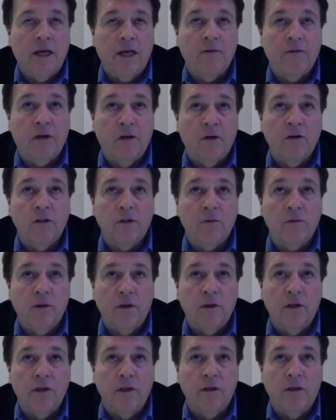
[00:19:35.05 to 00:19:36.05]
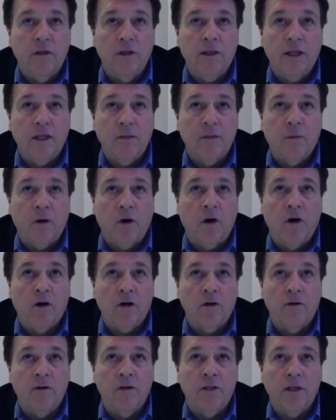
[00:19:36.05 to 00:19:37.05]
Do you think they have a cultural thing? Do you think
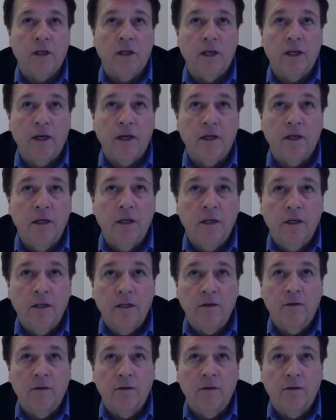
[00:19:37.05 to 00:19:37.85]
that's part of their DNA?